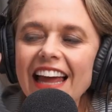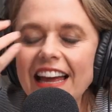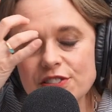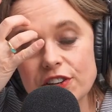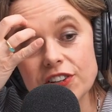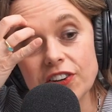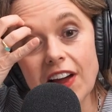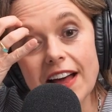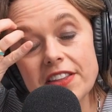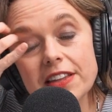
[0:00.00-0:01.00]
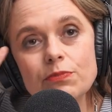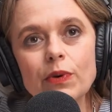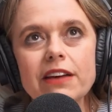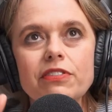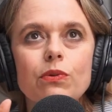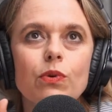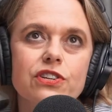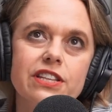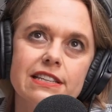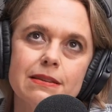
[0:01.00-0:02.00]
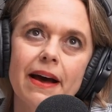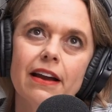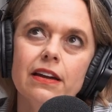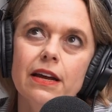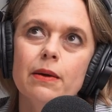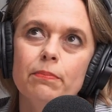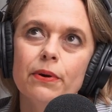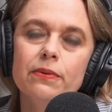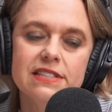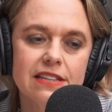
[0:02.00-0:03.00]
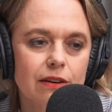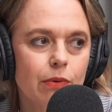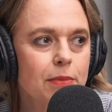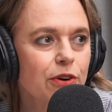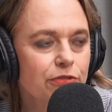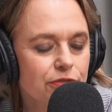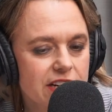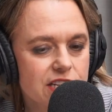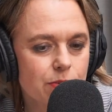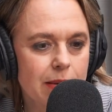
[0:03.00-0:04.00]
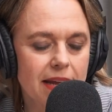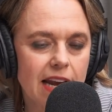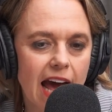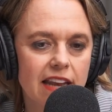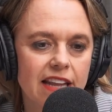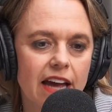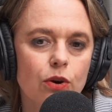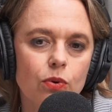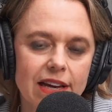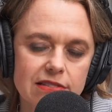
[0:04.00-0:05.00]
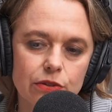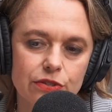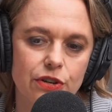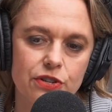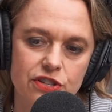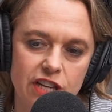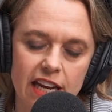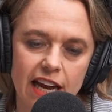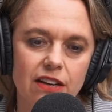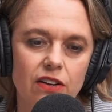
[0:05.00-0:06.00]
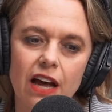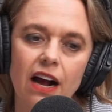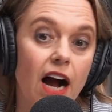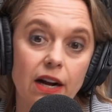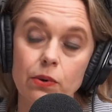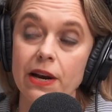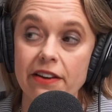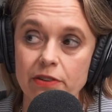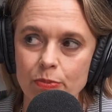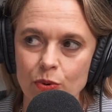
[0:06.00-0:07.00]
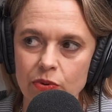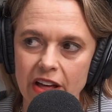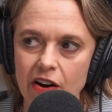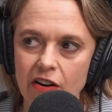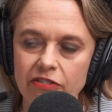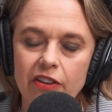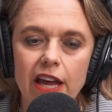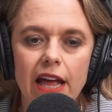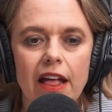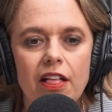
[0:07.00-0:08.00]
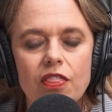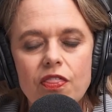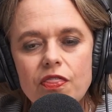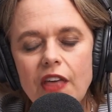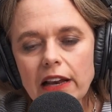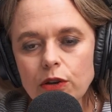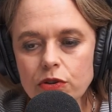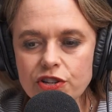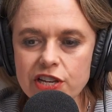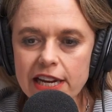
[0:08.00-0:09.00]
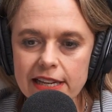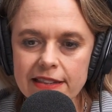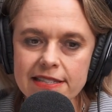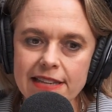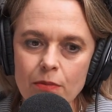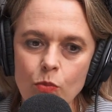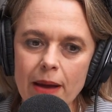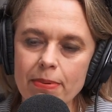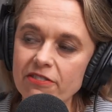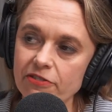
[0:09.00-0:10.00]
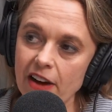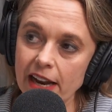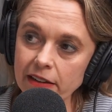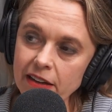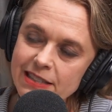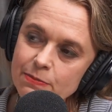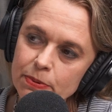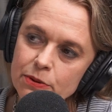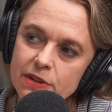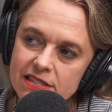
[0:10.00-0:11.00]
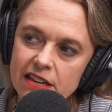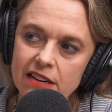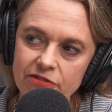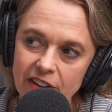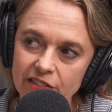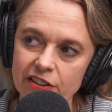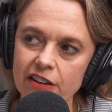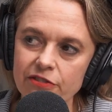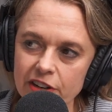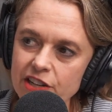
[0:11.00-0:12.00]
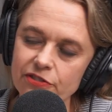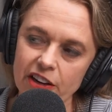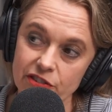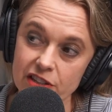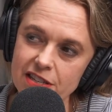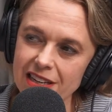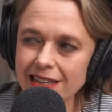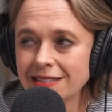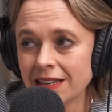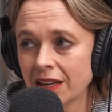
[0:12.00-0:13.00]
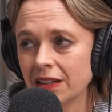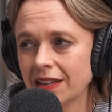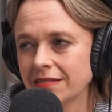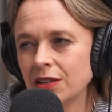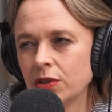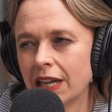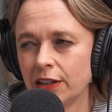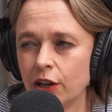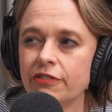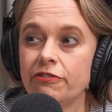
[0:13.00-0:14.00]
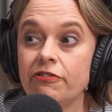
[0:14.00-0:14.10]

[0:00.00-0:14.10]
Yeah. So you know how that whenever you watch things about Parisian women or French women and they always look so chic and you're like, I could never pull that off. They look chic in the same way but fun because Parisian fashion and French fashion doesn't look like a lot of